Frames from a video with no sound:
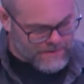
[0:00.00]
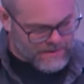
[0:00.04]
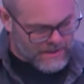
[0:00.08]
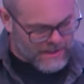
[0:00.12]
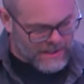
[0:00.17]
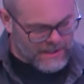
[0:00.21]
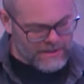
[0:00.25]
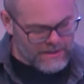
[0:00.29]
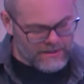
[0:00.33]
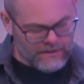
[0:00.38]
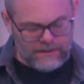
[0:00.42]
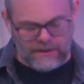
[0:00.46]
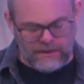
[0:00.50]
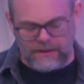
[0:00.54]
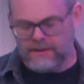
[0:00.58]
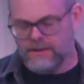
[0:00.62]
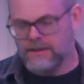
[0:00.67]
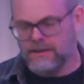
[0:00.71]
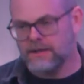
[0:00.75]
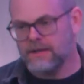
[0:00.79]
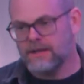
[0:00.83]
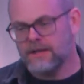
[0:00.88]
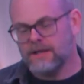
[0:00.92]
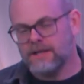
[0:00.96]
And
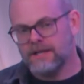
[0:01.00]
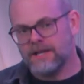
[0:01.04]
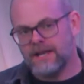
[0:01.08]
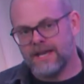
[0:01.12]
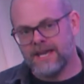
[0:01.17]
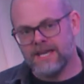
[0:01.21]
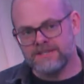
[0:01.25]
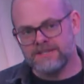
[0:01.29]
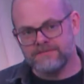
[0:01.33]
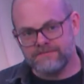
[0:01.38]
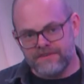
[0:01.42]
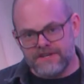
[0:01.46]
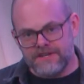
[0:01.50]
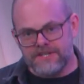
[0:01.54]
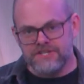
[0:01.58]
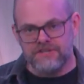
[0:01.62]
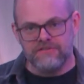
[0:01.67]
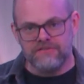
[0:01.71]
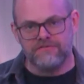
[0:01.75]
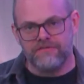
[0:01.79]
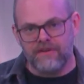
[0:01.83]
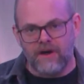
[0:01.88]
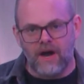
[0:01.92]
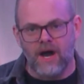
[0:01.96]
his
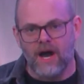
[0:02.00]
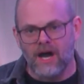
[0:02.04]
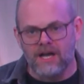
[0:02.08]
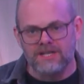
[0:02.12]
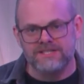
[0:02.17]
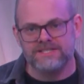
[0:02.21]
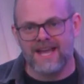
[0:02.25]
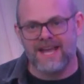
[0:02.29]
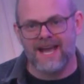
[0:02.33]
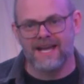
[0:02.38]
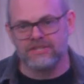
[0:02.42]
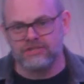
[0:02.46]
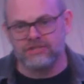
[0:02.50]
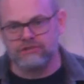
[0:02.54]
vision for us as